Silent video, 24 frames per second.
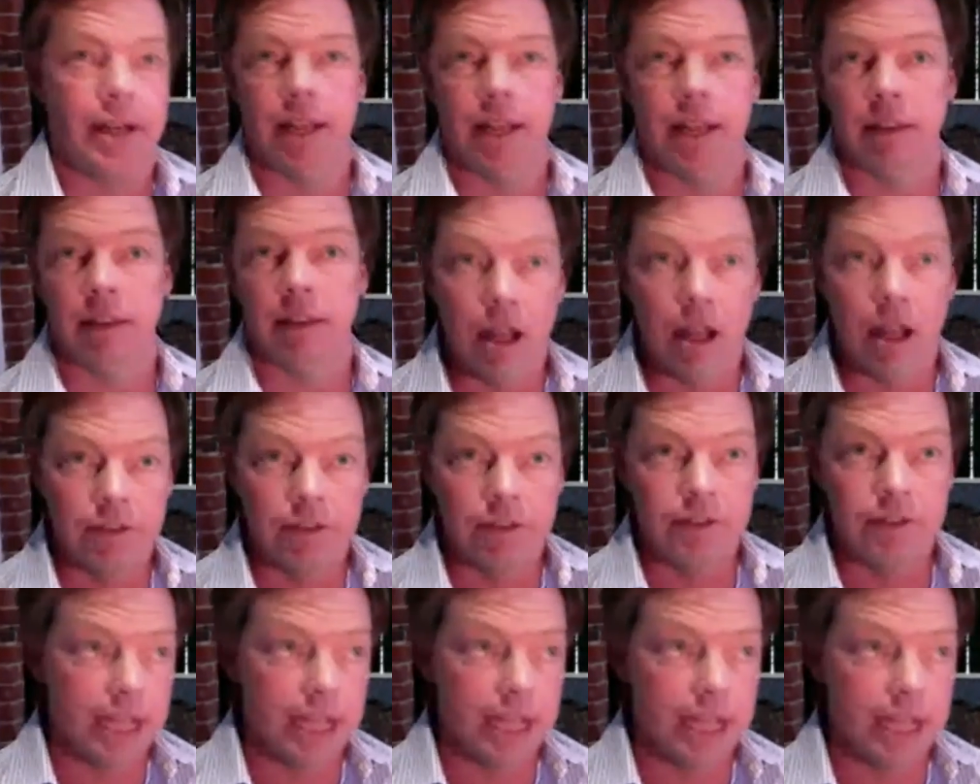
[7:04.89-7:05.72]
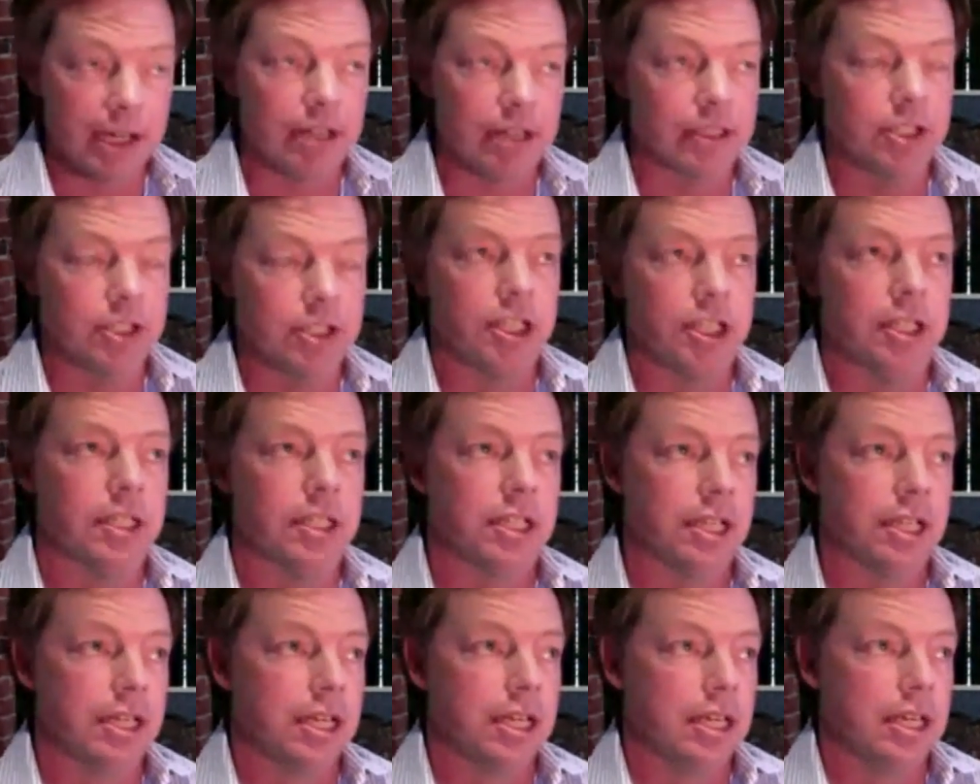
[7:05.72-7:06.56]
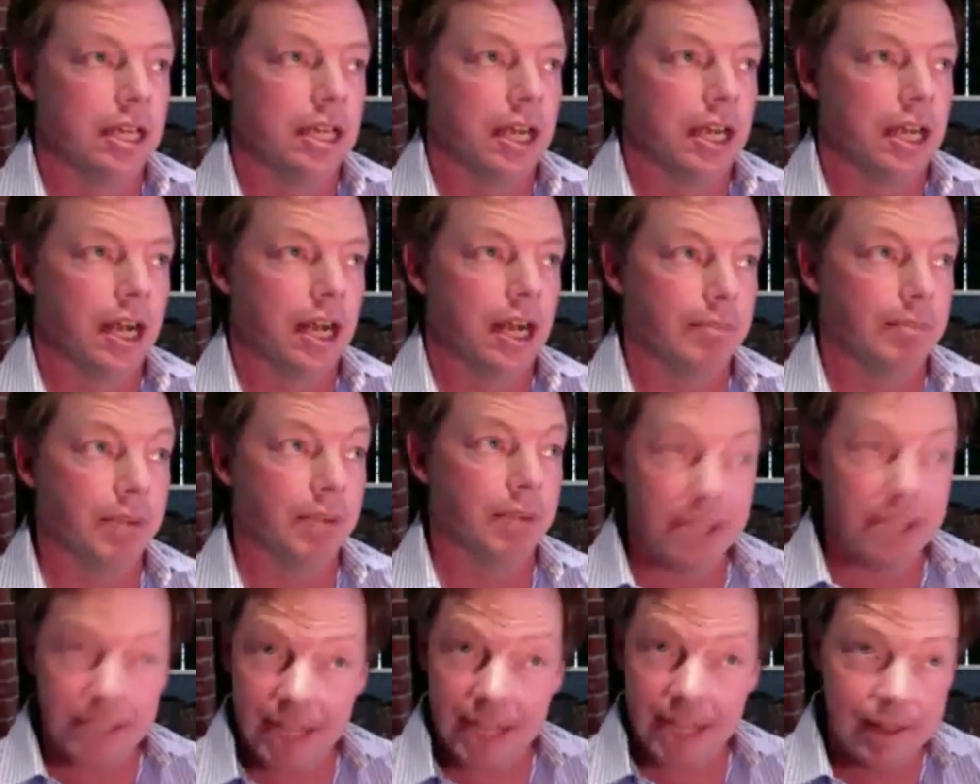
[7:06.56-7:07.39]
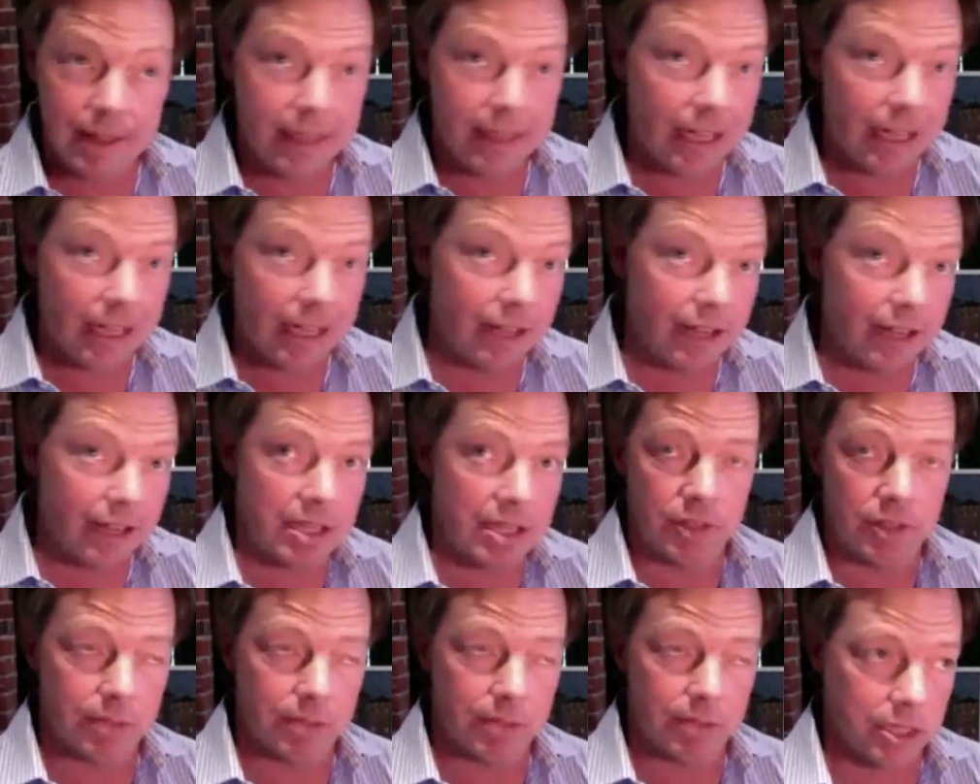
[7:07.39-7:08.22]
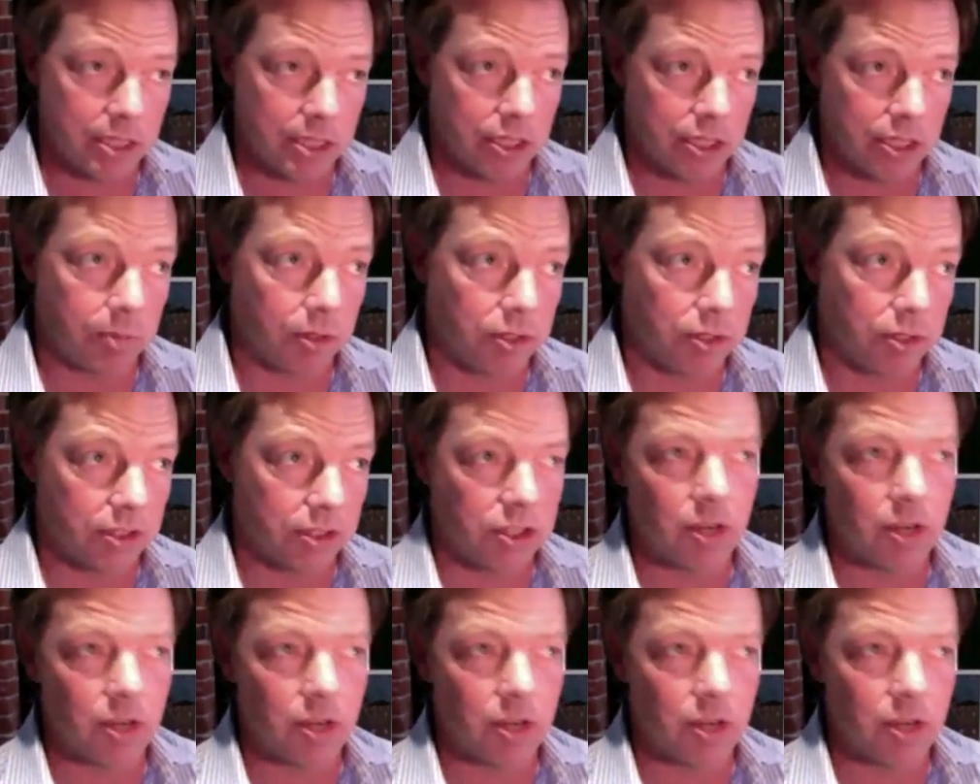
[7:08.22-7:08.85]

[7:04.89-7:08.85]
I loved technology, uh, but didn't think of myself as a business person.